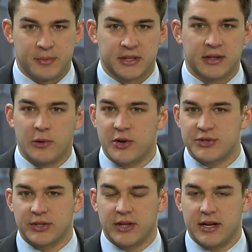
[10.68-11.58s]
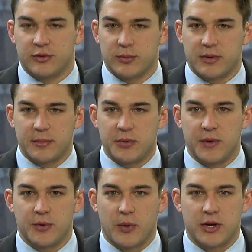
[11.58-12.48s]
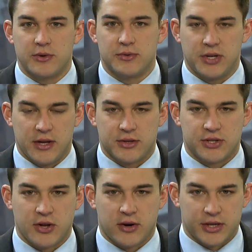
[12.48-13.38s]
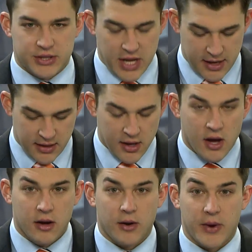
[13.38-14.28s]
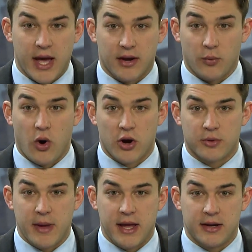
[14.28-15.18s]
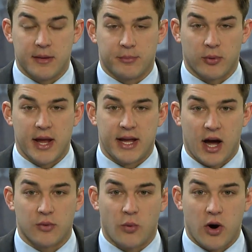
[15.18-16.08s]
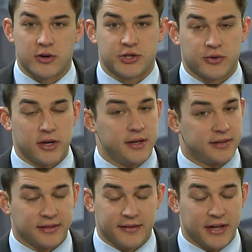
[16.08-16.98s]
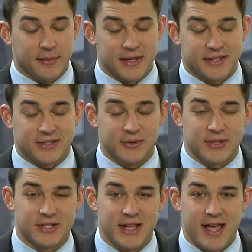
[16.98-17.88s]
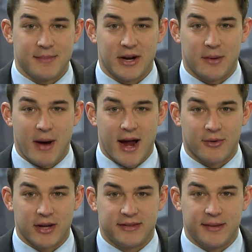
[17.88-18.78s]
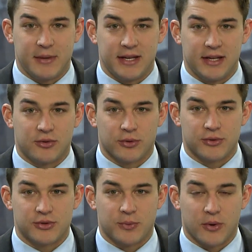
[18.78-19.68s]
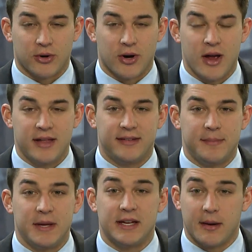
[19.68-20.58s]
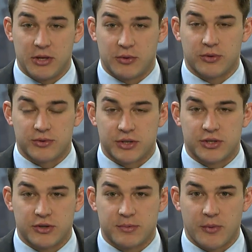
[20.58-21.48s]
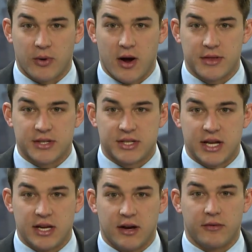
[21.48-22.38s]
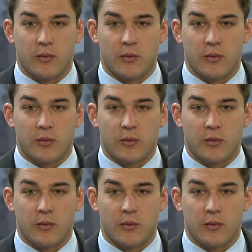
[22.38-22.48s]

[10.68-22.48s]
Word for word: Melillo. Here's the latest from WENY News and the Star Gazette. We had a water main break on Water Street. It's living up to its name in Elmira. DPD crews were DPW crews, excuse me, were on the scene of a